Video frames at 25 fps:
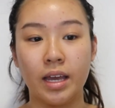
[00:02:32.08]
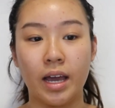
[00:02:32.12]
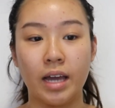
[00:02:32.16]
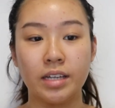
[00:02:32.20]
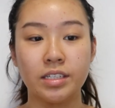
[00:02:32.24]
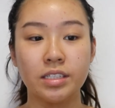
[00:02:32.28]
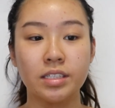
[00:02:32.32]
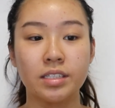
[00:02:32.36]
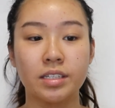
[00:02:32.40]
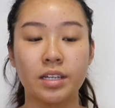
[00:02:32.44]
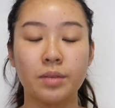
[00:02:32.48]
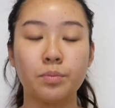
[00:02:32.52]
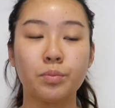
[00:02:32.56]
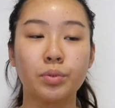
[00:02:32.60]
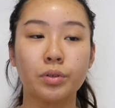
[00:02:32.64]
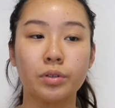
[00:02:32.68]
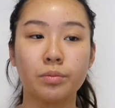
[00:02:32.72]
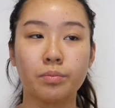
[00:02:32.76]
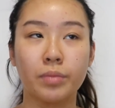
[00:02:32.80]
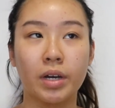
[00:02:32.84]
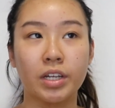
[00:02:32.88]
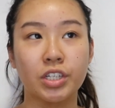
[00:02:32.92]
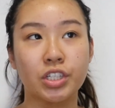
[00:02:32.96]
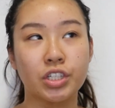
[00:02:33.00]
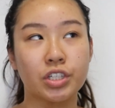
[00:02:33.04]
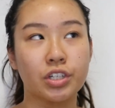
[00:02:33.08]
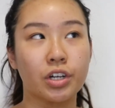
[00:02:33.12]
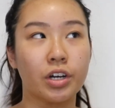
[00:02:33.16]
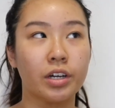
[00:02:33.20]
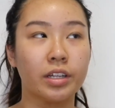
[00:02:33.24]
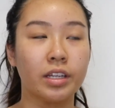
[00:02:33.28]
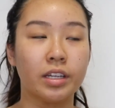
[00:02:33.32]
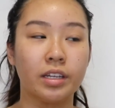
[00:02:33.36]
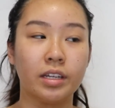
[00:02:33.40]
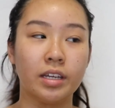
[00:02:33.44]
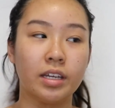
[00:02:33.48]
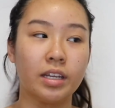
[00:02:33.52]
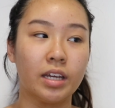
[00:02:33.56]
I just didn't put much thought
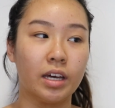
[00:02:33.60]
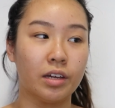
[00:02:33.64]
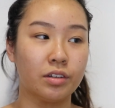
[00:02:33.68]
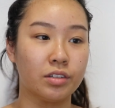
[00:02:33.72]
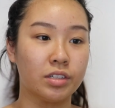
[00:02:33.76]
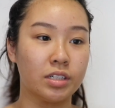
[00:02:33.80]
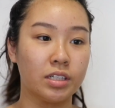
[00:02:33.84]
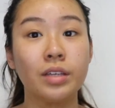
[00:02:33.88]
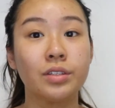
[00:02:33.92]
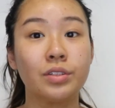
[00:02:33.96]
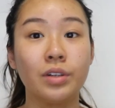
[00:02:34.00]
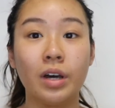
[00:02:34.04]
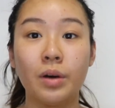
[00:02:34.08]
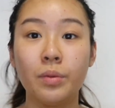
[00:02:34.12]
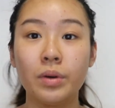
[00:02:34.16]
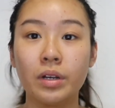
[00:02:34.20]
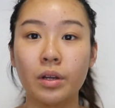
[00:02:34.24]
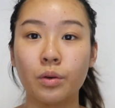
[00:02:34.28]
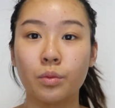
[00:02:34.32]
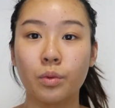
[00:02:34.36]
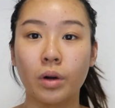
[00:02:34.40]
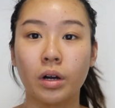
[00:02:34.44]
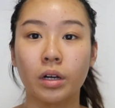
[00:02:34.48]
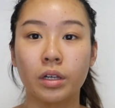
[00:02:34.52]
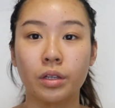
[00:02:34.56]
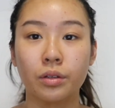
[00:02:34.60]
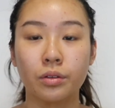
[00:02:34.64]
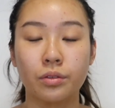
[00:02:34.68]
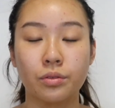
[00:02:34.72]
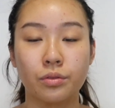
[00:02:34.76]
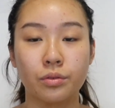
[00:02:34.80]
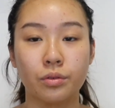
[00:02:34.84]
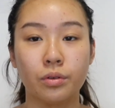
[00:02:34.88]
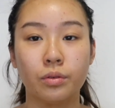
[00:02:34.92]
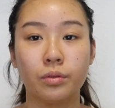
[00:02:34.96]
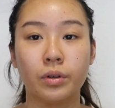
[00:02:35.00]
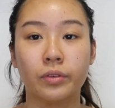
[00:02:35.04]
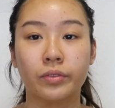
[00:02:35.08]
in it. So I want to walk you
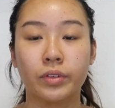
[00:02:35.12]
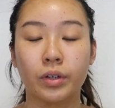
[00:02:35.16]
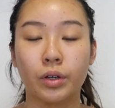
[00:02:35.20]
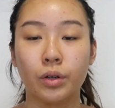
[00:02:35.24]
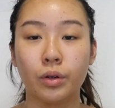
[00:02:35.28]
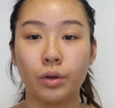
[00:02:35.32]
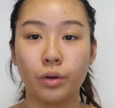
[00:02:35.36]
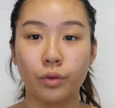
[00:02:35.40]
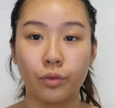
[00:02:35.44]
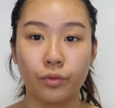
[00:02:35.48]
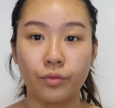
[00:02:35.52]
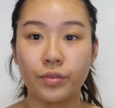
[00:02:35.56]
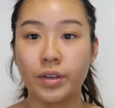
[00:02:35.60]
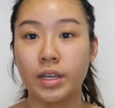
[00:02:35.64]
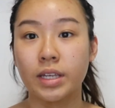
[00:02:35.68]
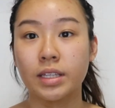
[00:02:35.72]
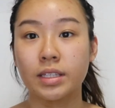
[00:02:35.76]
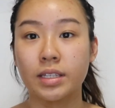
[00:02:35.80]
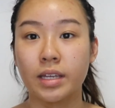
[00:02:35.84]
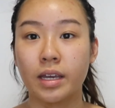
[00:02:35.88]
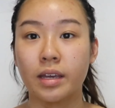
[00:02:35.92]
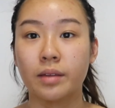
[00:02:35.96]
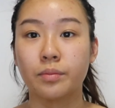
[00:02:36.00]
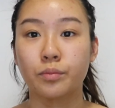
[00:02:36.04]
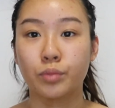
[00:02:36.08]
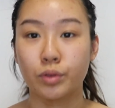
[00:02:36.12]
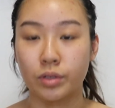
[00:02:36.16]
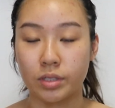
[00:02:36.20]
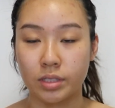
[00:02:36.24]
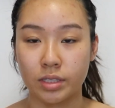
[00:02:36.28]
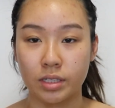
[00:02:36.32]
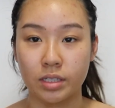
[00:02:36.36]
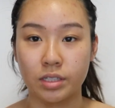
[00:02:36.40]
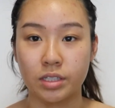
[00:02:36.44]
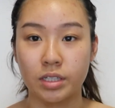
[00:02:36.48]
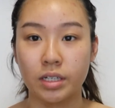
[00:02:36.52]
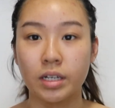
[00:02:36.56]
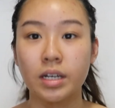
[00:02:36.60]
through with the whole fake tan
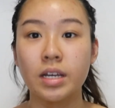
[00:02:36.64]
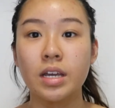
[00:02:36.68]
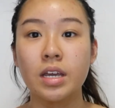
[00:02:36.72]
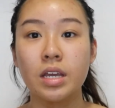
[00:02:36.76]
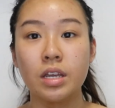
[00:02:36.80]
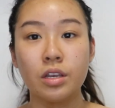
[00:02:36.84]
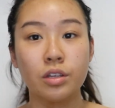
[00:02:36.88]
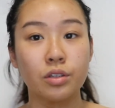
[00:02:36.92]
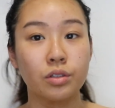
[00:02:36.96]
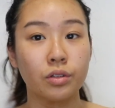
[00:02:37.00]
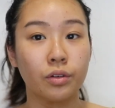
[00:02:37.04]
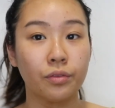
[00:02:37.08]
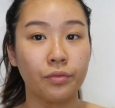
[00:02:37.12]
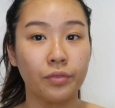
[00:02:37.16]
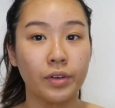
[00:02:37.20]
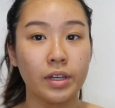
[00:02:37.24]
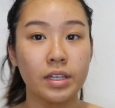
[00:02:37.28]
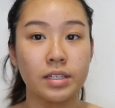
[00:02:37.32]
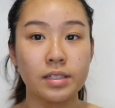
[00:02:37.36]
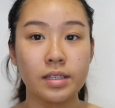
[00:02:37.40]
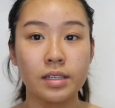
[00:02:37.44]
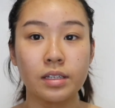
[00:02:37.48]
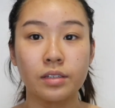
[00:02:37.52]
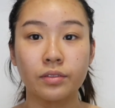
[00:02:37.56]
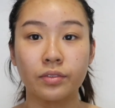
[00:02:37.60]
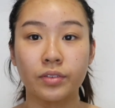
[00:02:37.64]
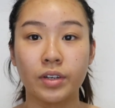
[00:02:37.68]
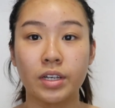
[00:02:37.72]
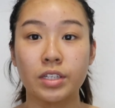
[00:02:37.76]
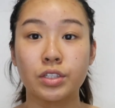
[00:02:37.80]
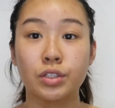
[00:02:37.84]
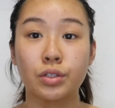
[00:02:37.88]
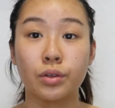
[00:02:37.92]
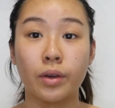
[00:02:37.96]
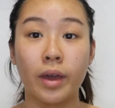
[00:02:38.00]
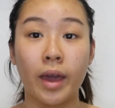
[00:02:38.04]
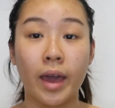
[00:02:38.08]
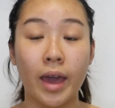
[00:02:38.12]
procedure. So first things
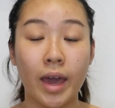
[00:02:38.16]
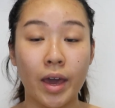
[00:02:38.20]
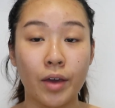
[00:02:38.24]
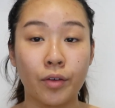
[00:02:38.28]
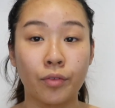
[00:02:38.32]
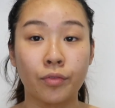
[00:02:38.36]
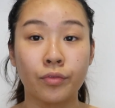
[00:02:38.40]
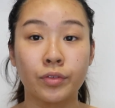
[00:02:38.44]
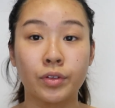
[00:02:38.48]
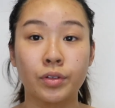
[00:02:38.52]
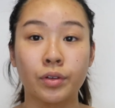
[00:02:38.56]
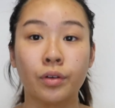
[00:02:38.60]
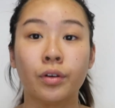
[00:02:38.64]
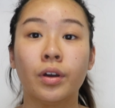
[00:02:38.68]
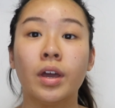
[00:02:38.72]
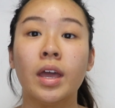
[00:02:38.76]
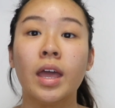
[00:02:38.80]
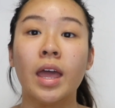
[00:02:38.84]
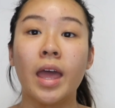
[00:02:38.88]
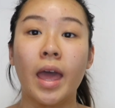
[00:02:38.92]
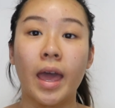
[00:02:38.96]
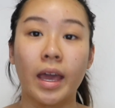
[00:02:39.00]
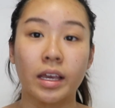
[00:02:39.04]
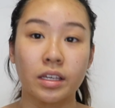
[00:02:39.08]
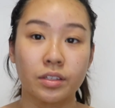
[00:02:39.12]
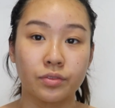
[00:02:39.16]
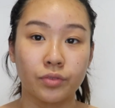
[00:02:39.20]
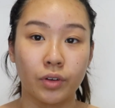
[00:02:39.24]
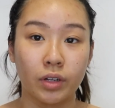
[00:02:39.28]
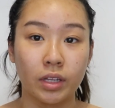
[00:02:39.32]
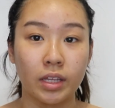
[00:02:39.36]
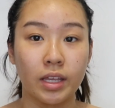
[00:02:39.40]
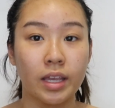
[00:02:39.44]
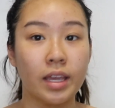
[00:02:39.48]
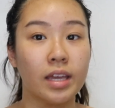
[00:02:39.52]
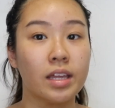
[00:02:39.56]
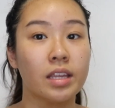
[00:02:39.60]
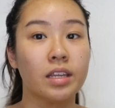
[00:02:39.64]
first, you have to
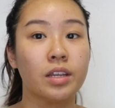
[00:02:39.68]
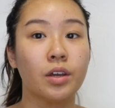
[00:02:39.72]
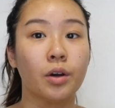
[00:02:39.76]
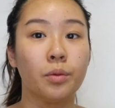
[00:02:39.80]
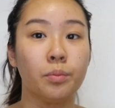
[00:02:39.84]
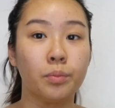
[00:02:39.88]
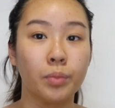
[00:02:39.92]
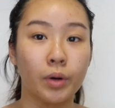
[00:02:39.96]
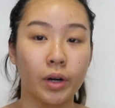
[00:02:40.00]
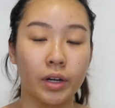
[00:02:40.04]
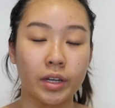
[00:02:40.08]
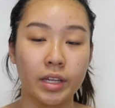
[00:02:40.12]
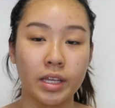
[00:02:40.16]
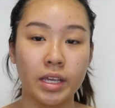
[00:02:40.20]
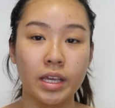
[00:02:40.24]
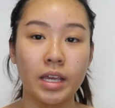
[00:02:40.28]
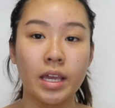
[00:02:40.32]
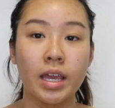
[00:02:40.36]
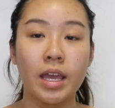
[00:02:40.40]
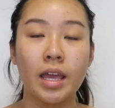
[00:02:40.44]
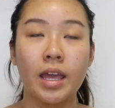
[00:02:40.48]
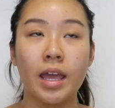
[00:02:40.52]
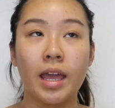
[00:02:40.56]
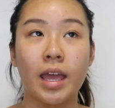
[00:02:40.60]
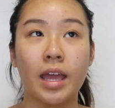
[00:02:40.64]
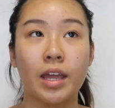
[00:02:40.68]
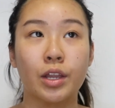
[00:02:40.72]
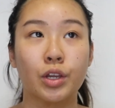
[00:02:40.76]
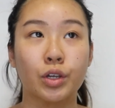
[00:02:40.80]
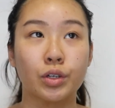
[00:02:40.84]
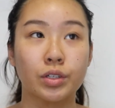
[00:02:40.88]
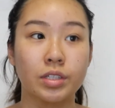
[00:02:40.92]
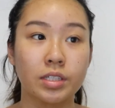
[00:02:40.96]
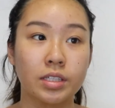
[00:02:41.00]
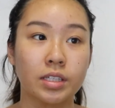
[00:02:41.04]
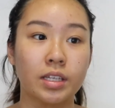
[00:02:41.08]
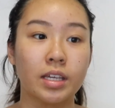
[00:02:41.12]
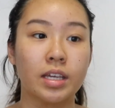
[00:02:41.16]
exfoliate your body and
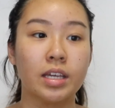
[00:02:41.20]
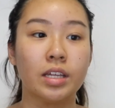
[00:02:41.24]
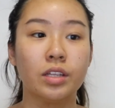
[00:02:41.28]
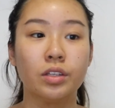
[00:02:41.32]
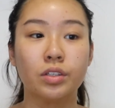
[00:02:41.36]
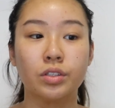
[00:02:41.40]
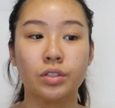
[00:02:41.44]
your skin.